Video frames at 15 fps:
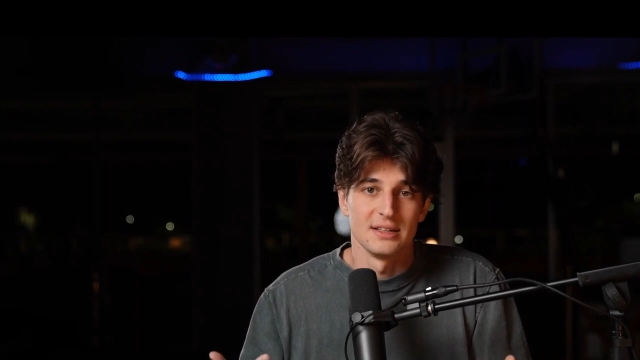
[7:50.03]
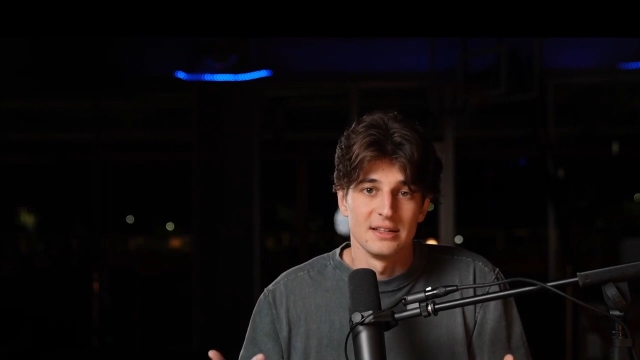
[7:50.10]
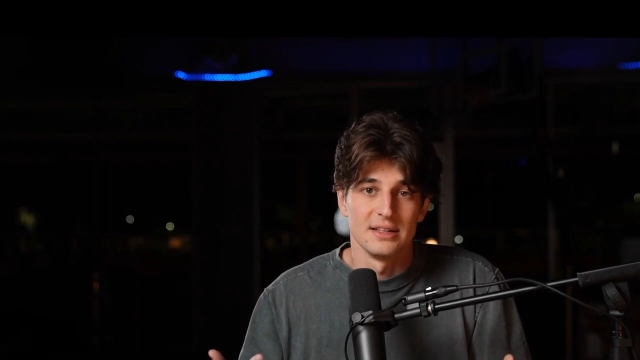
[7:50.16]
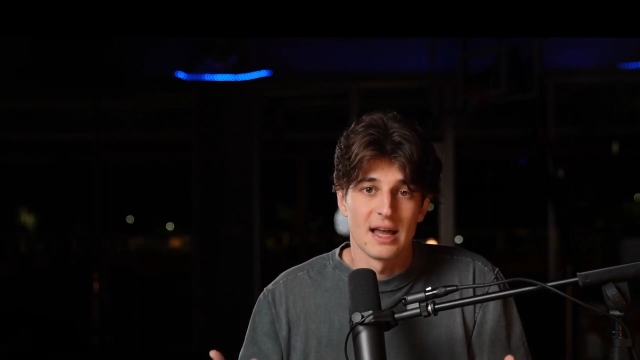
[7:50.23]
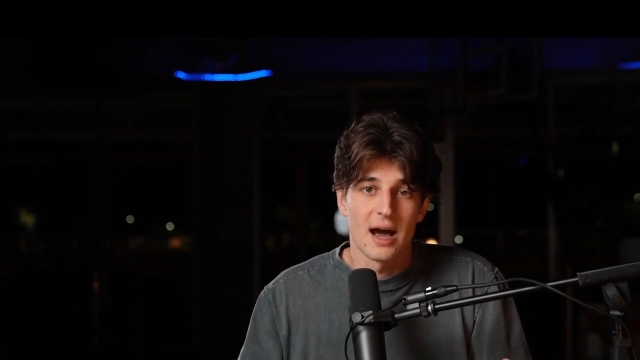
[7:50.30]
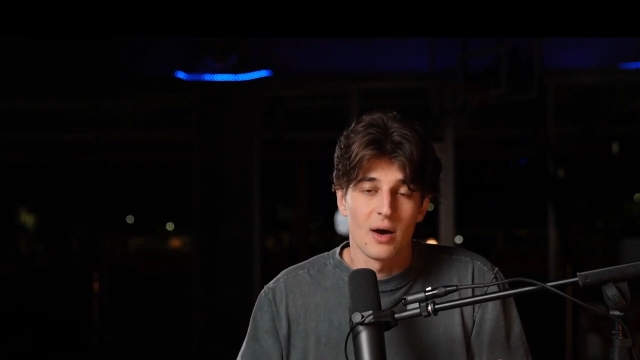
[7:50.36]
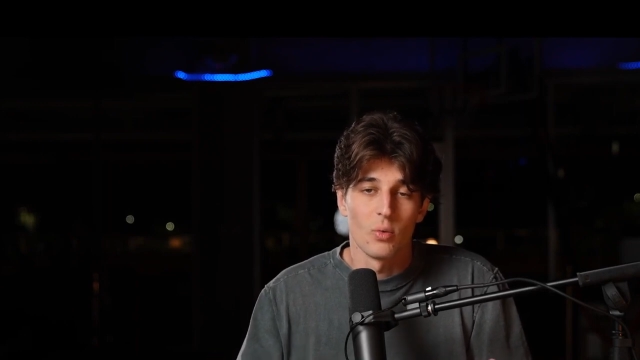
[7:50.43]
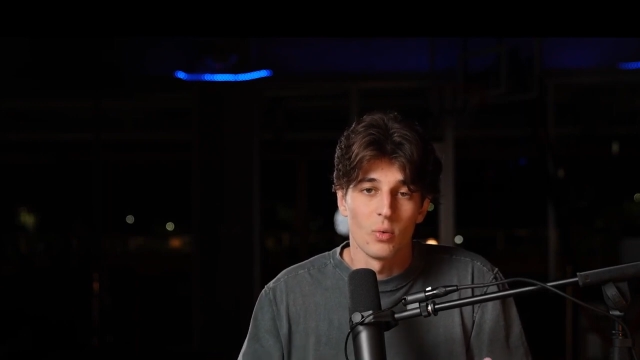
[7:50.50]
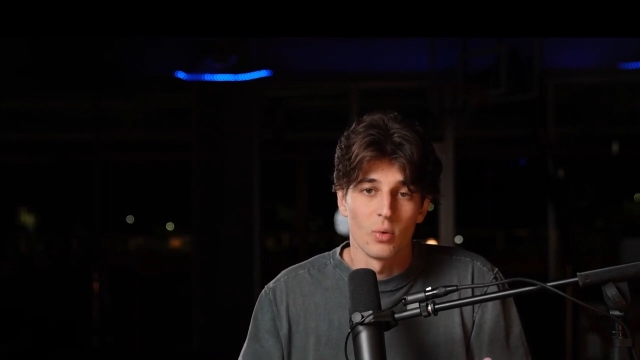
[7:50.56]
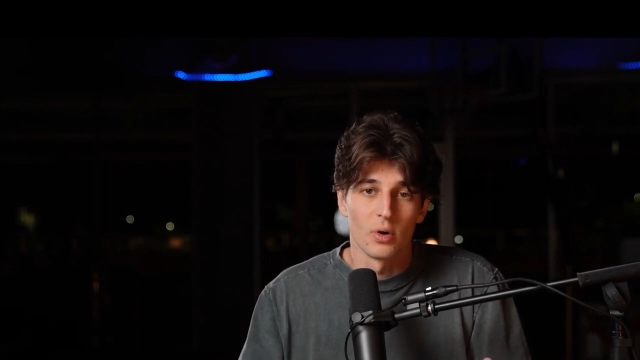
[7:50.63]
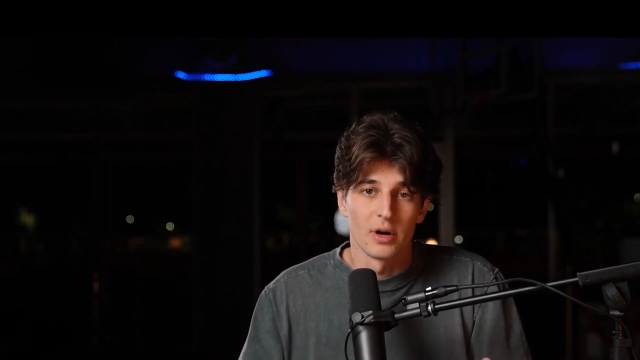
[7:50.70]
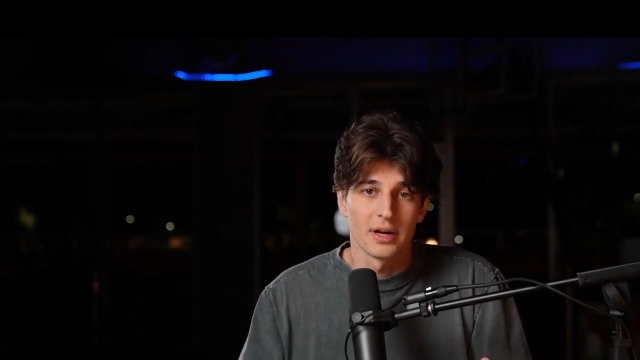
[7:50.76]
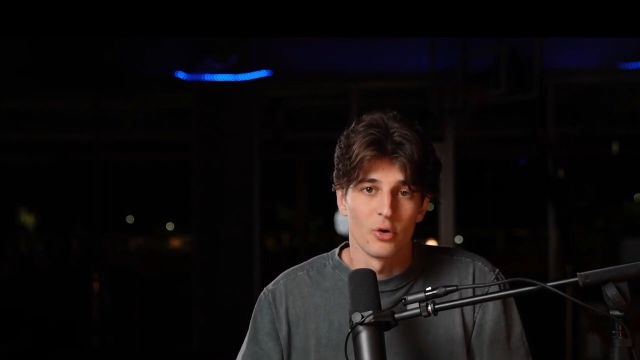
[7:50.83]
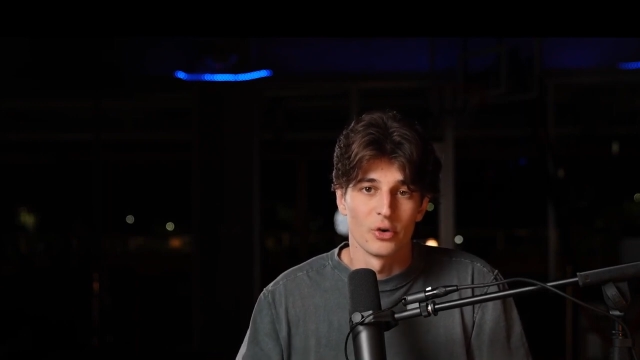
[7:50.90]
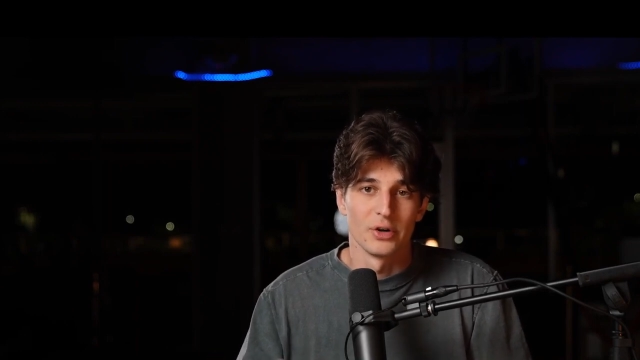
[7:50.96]
not
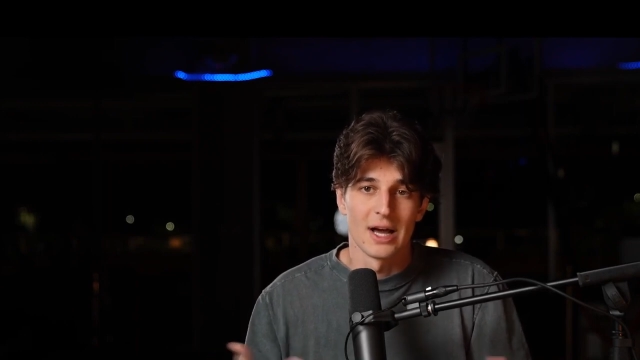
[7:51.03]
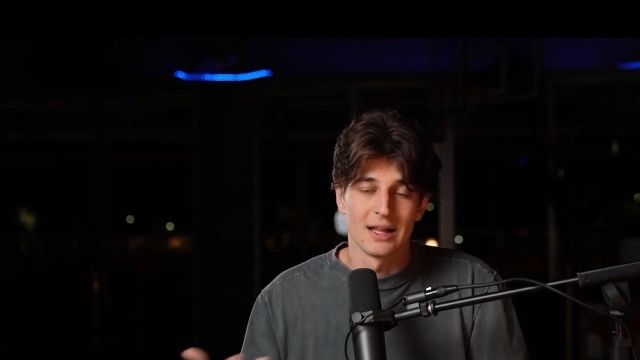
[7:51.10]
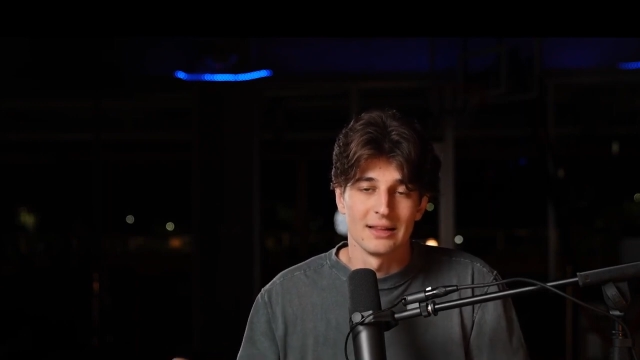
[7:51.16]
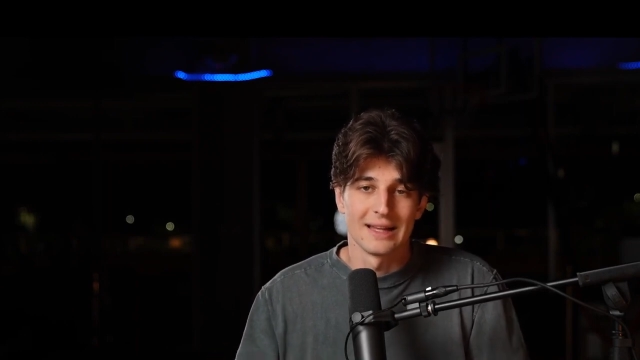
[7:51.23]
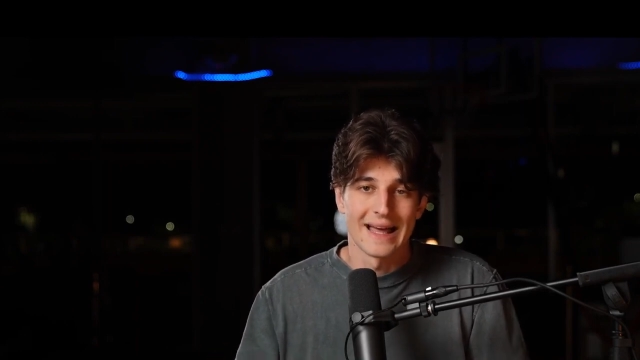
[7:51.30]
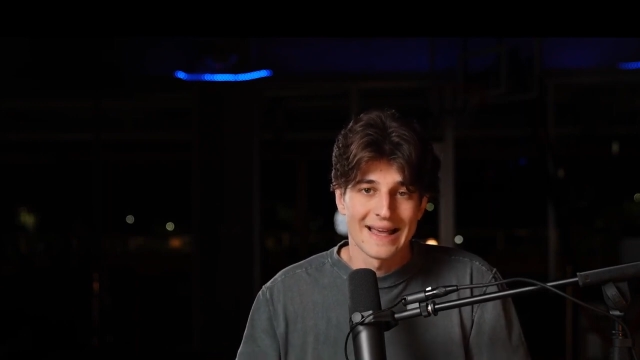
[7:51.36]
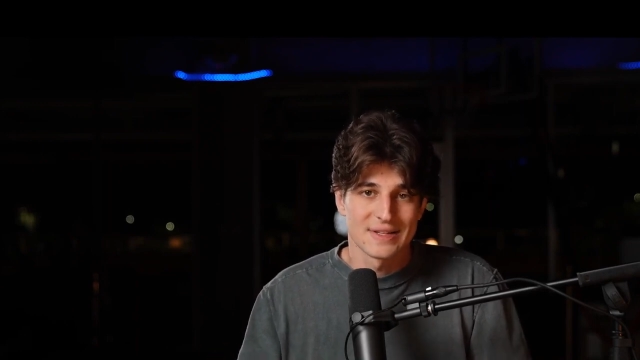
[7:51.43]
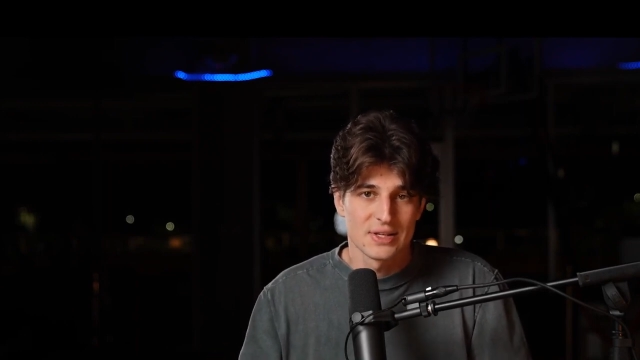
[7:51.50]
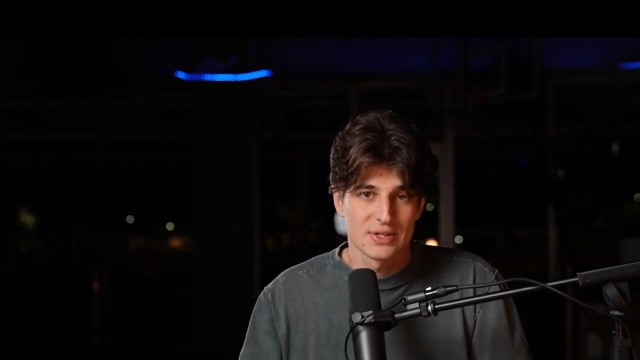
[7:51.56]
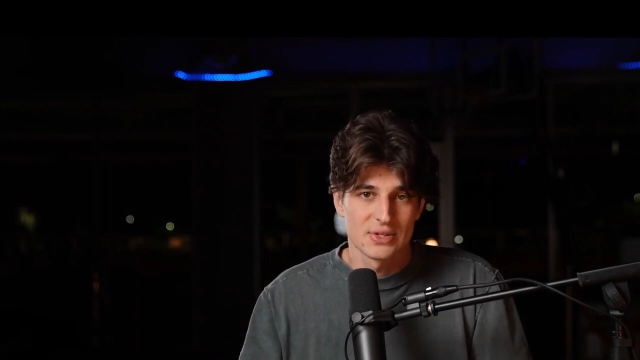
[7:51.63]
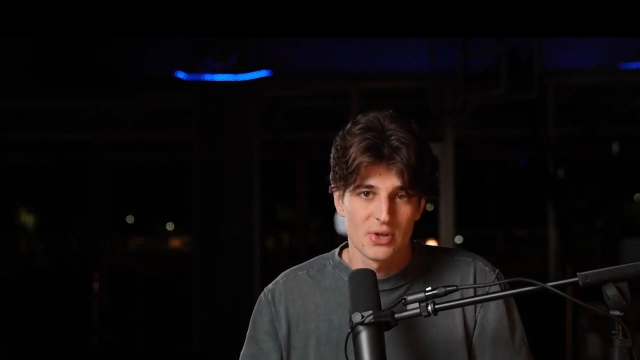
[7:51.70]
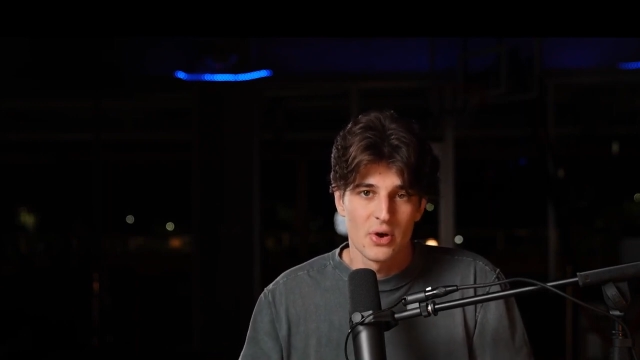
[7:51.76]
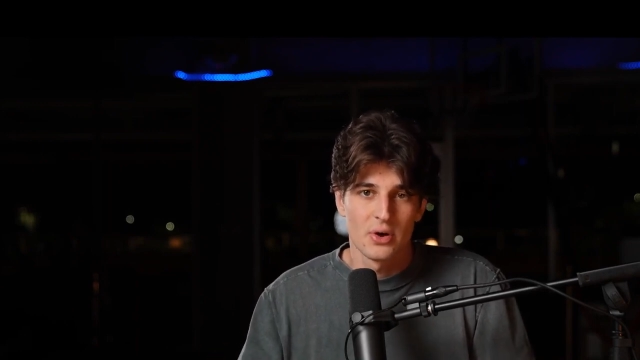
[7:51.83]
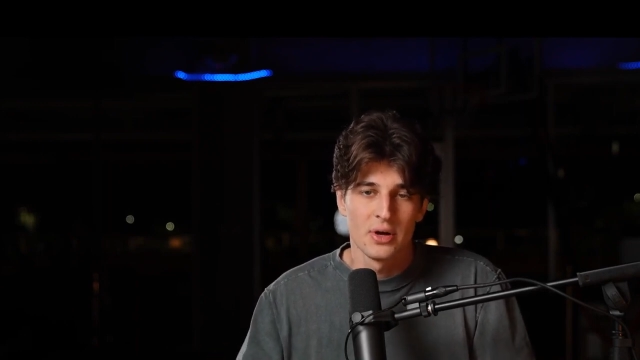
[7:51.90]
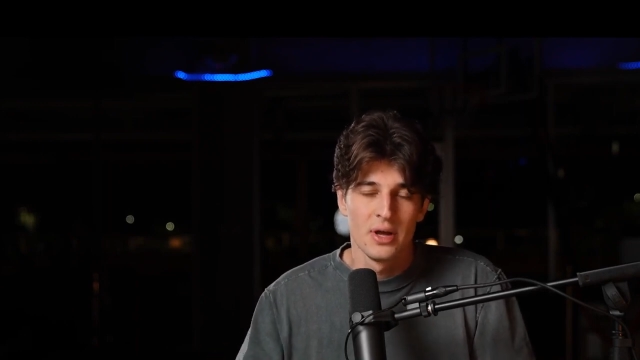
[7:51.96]
work or not last as
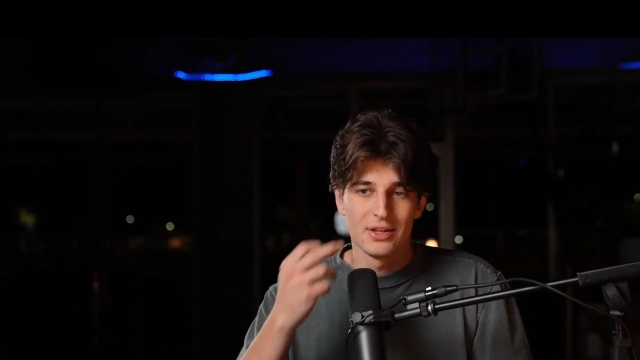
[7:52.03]
long,